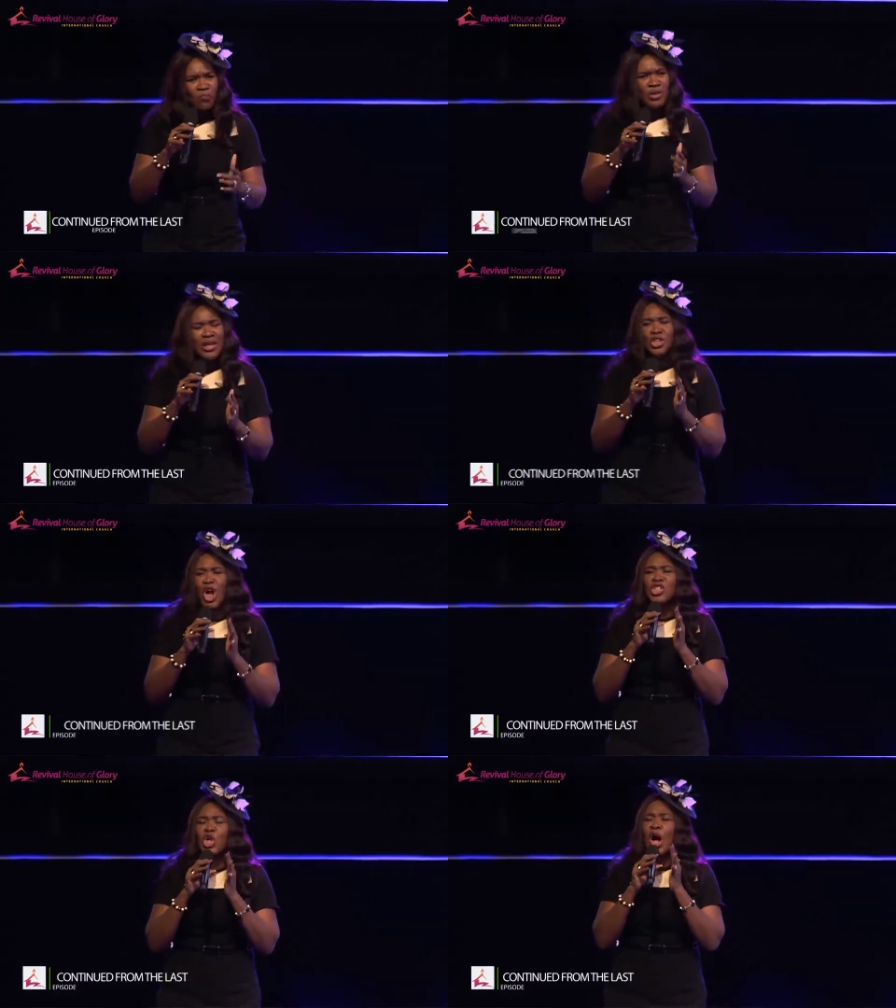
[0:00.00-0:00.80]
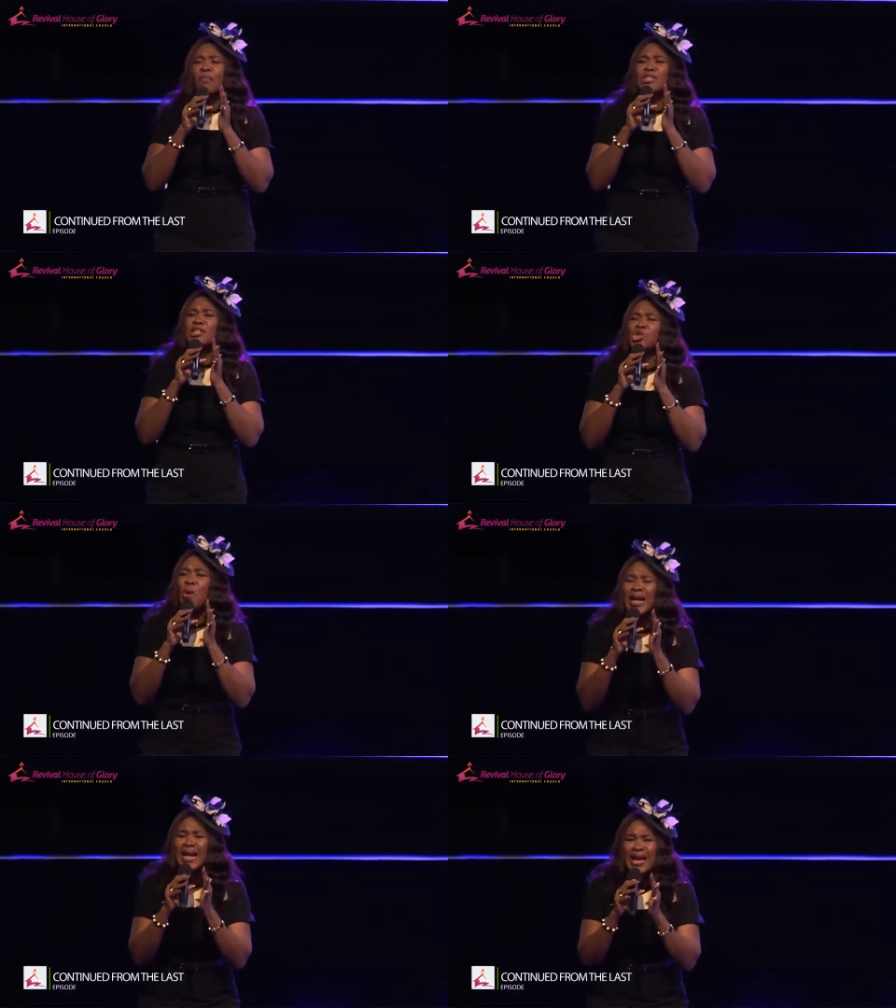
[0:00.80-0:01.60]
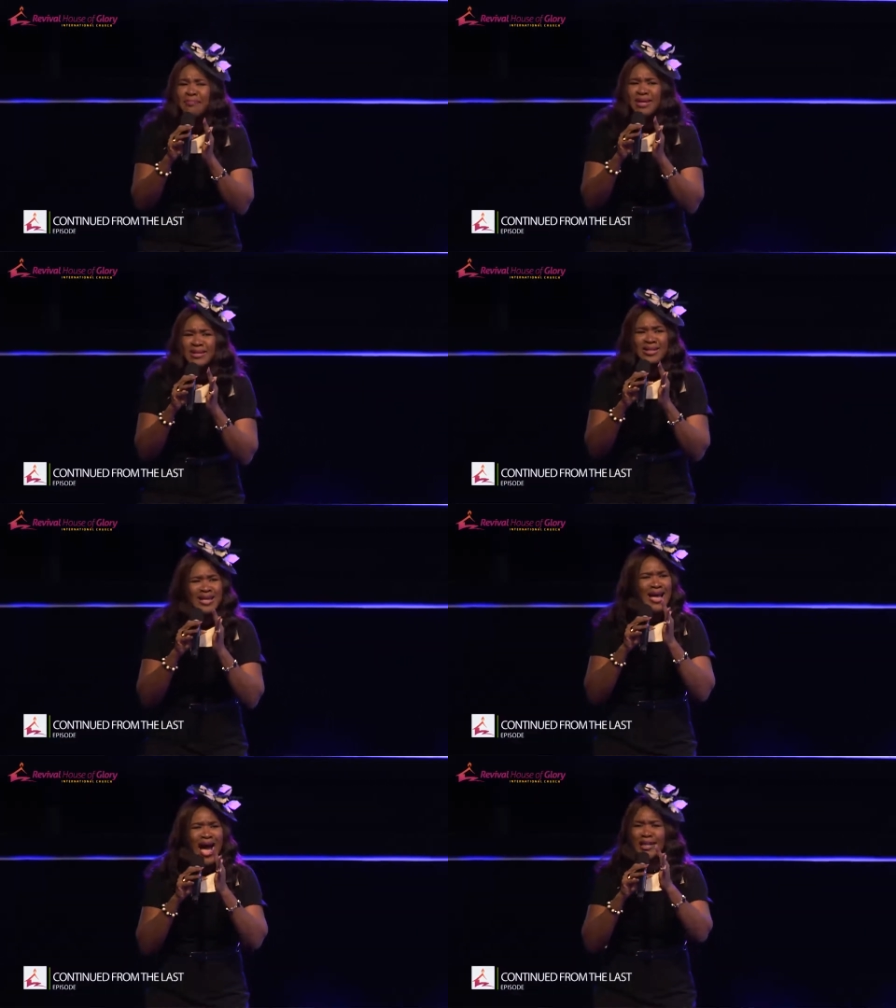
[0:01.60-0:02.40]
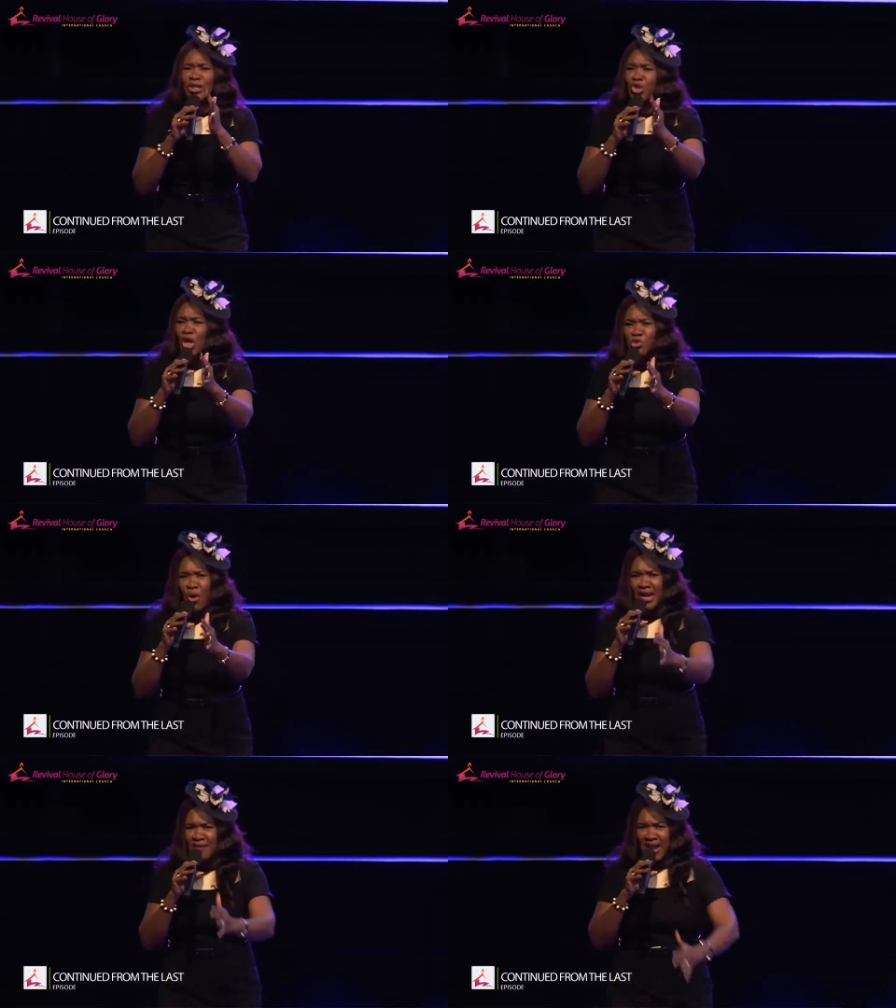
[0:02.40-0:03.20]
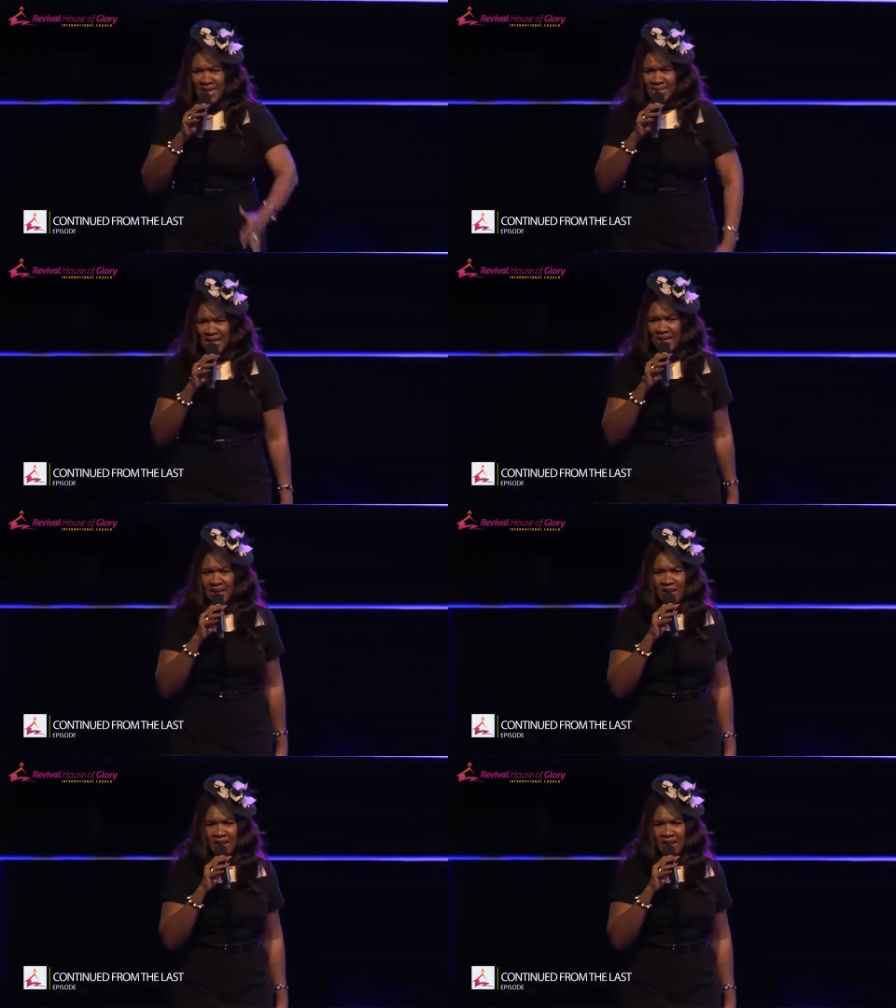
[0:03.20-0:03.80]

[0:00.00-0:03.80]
He just comes into alignment and he does whatever I say.